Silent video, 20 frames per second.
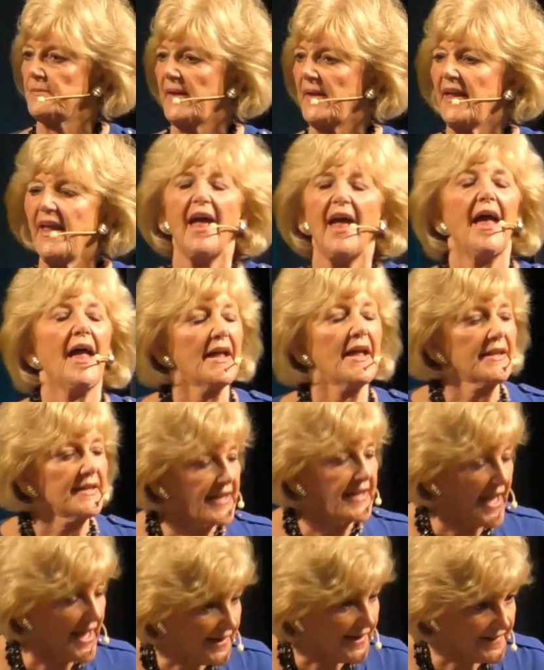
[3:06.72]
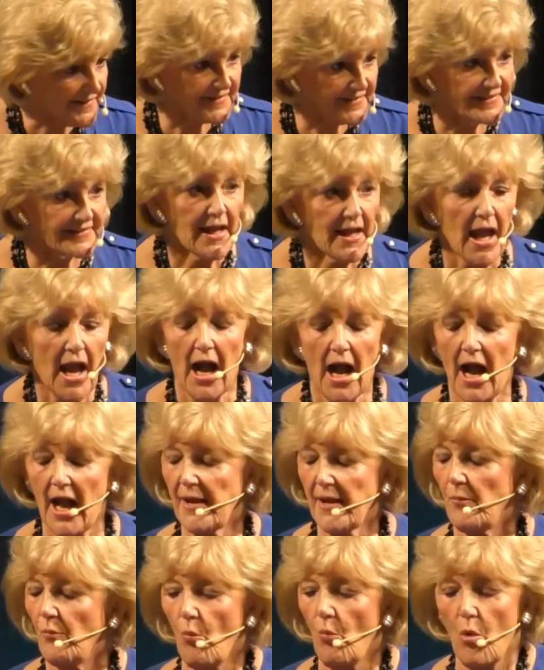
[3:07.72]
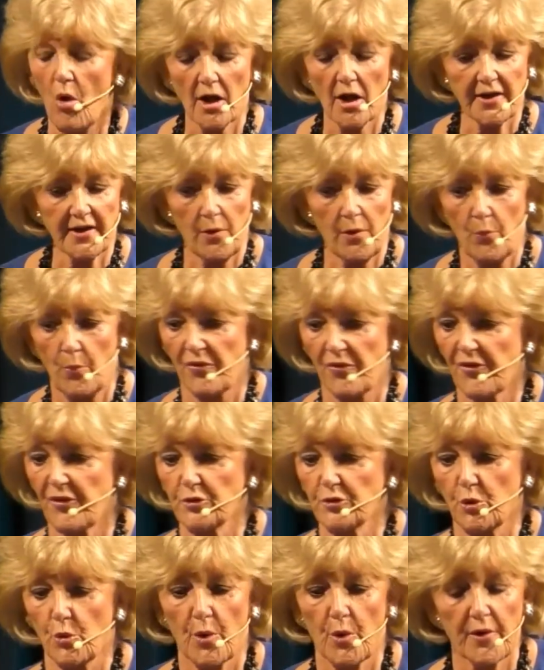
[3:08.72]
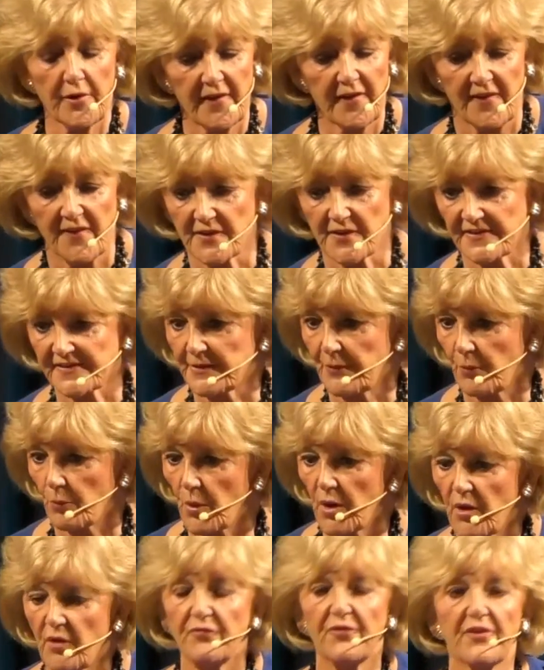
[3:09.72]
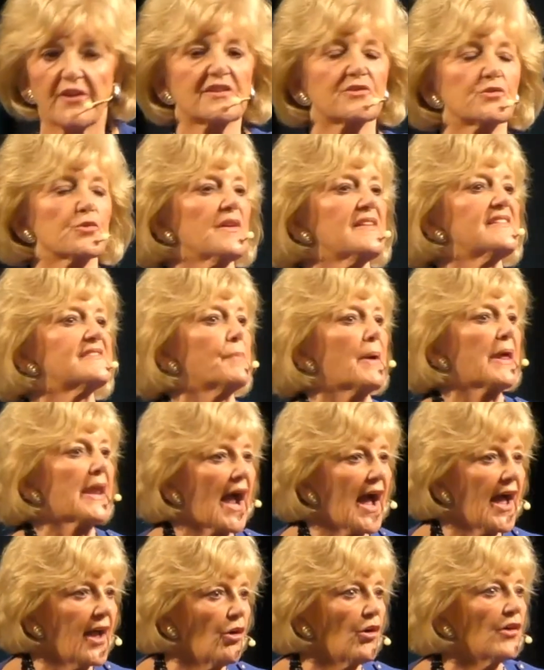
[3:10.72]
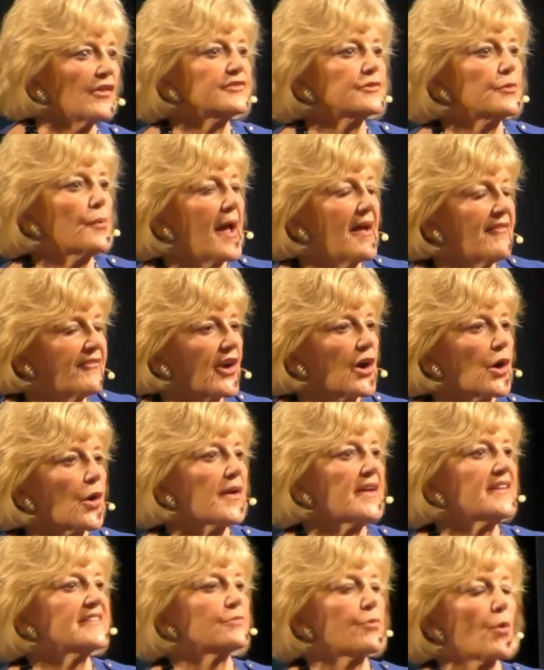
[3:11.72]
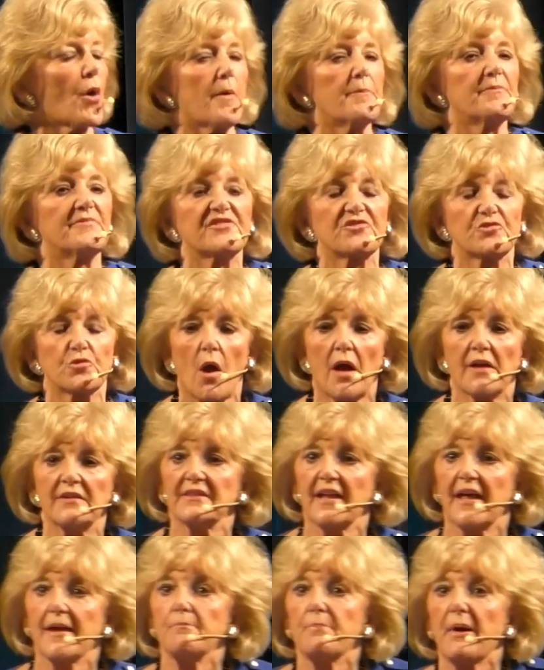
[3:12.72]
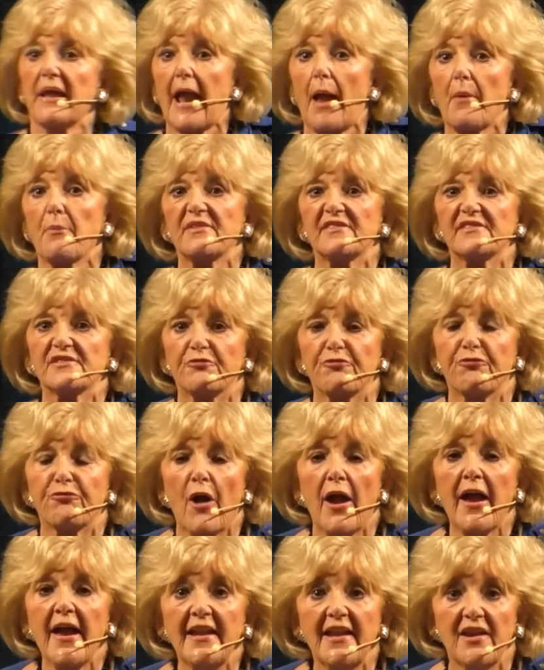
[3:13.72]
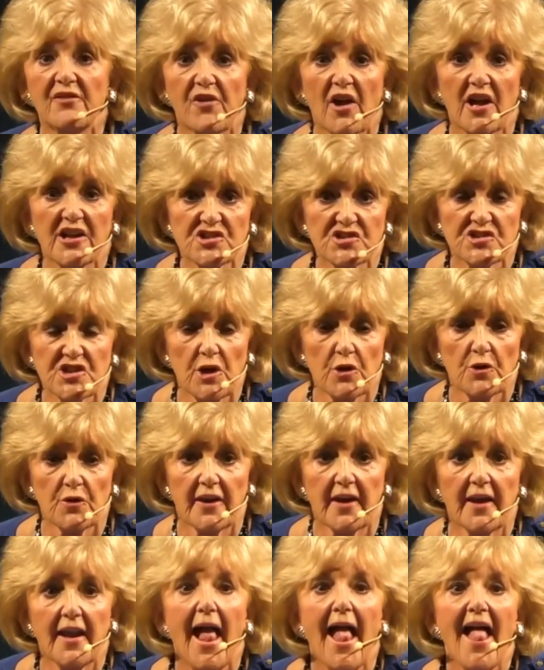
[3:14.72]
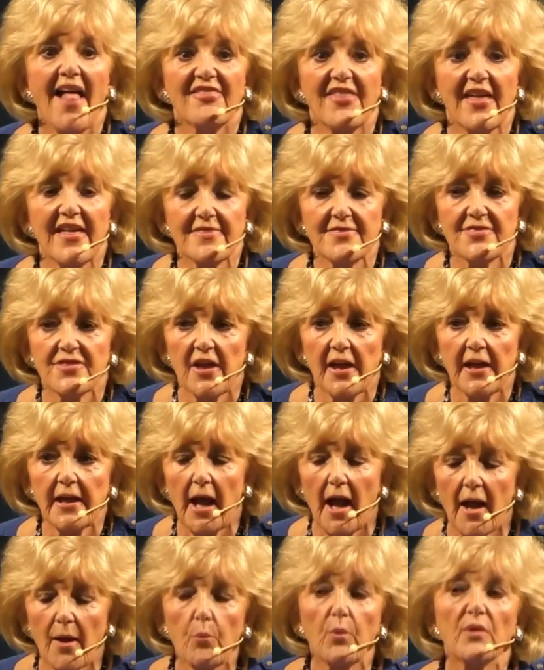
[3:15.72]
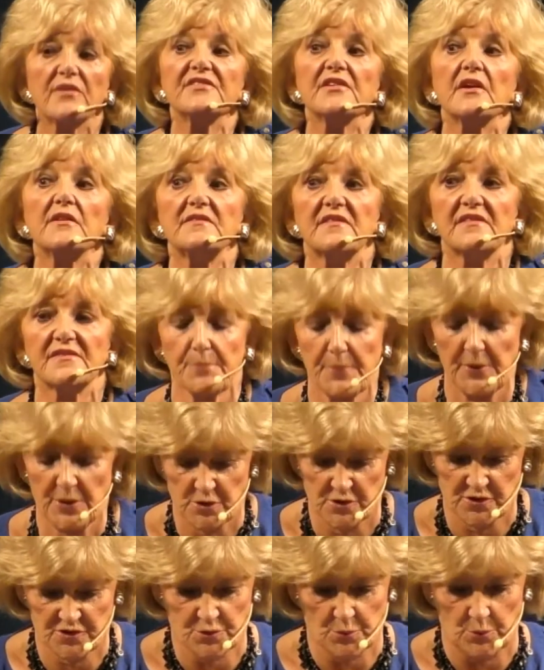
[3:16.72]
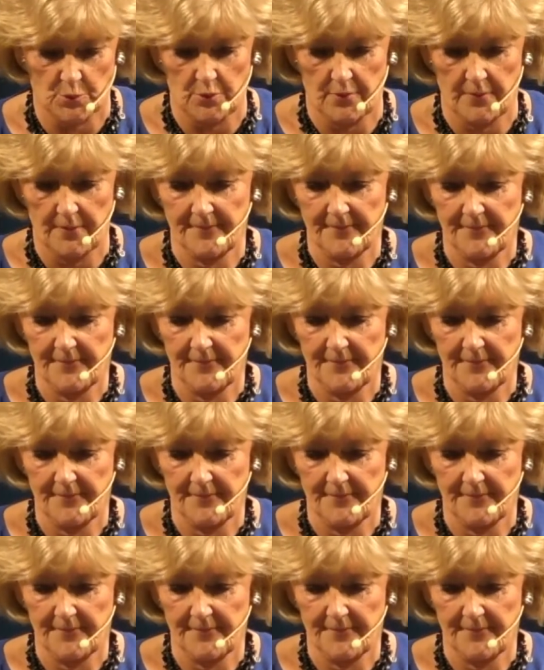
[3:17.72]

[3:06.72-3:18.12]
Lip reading: to me? "Yes, I am walking with the Lord and there's some real victories, but I also have areas where I'm struggling, but I was afraid if I shared it, they'd think I was unspiritual."